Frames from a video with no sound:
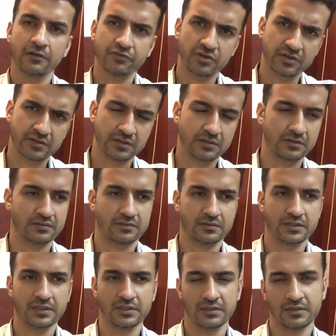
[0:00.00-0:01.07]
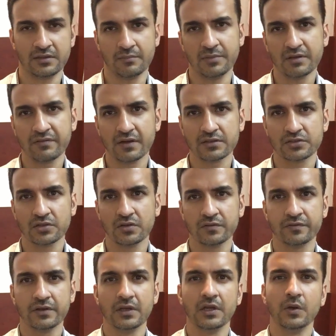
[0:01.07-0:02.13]
Of course, see, it's a big function
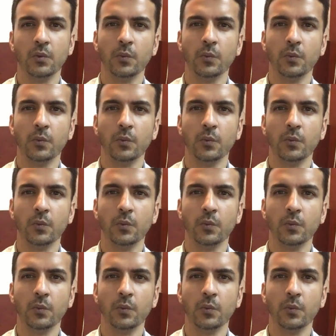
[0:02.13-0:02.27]
of